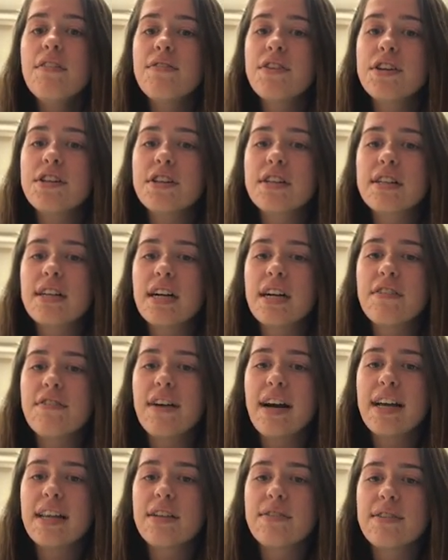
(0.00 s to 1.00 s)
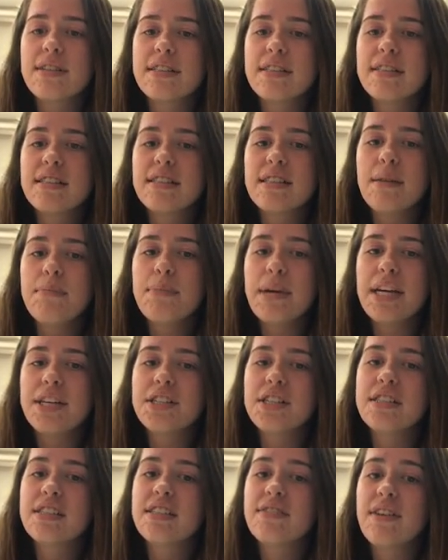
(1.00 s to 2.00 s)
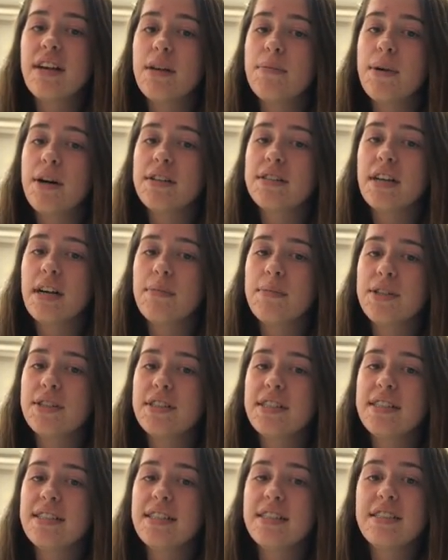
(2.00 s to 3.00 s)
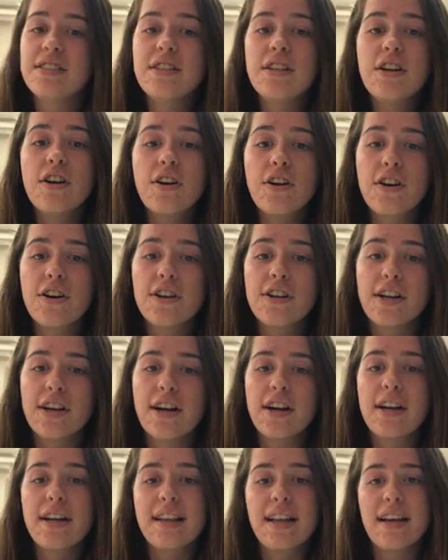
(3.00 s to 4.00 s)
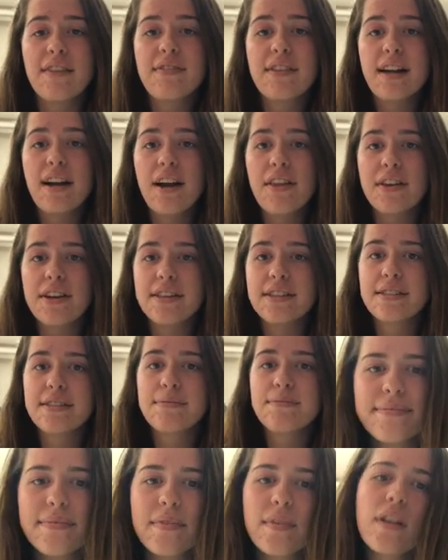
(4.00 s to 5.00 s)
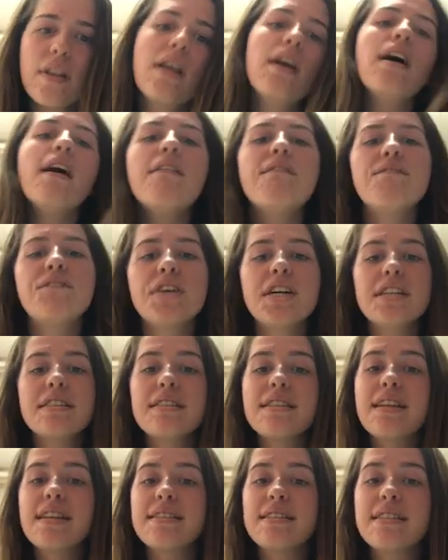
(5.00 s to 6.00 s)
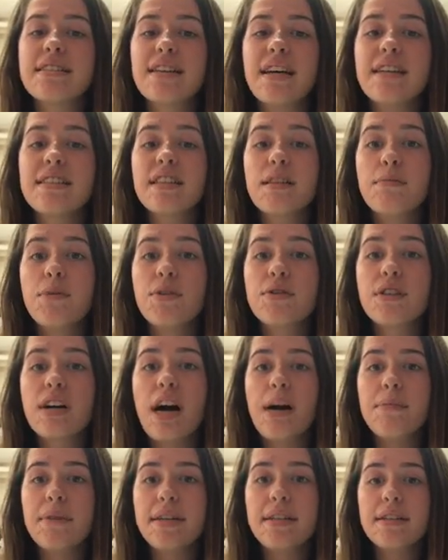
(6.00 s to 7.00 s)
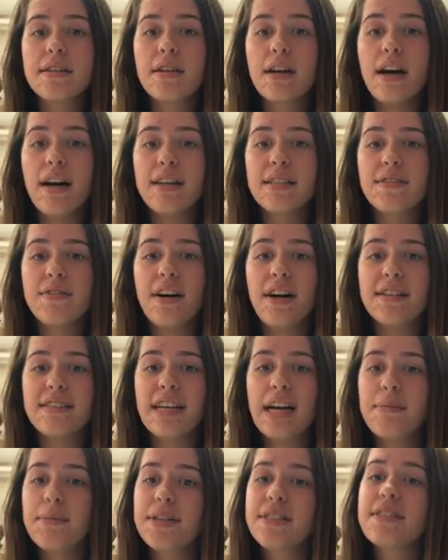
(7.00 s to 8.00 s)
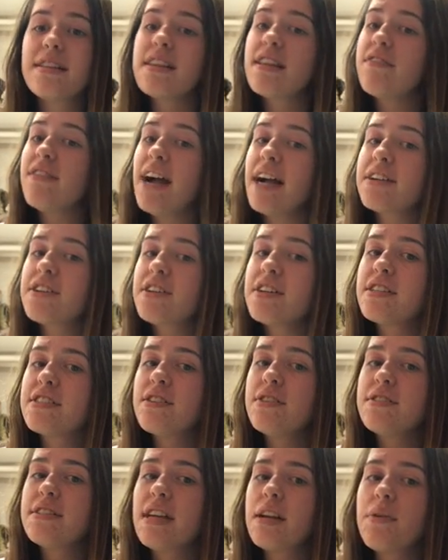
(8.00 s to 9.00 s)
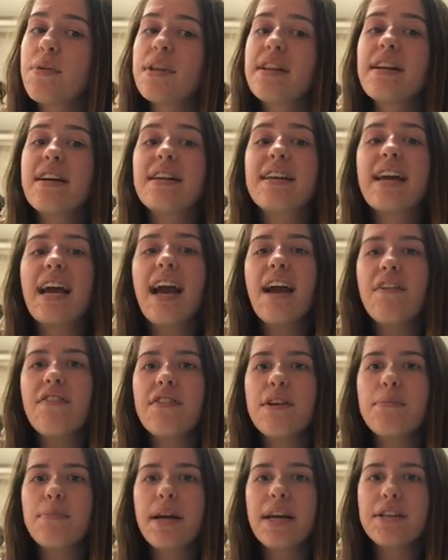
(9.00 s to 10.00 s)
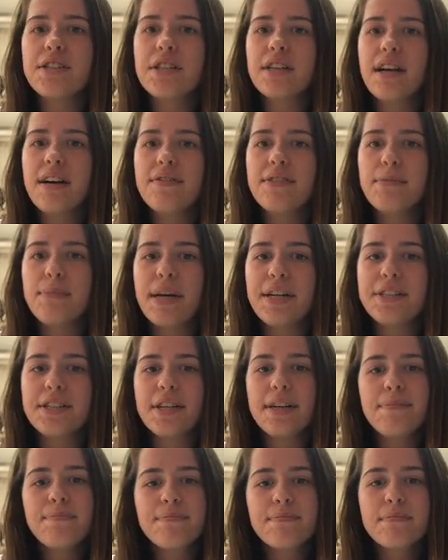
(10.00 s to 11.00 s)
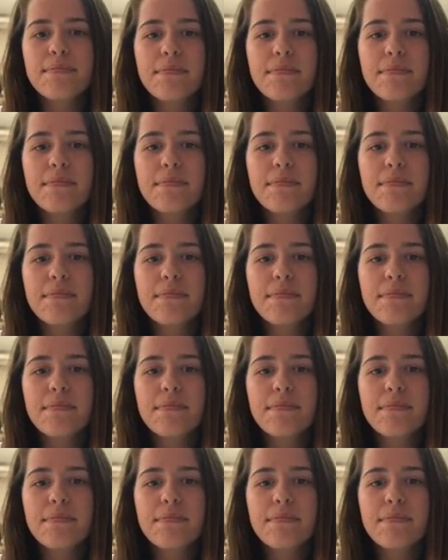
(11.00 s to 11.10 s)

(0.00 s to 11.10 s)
further clarifying the reasons some patients develop Alzheimer's disease earlier in life than others. First, let's discuss the most common cause of Alzheimer's, the factor associated with nearly every patient of dementia: